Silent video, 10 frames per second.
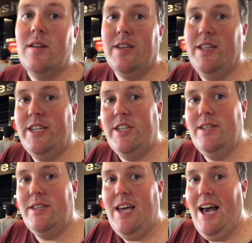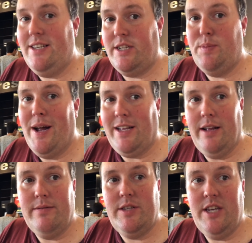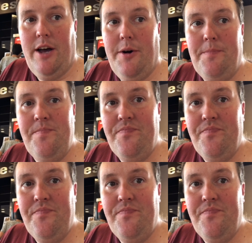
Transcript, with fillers: delicious as expected. So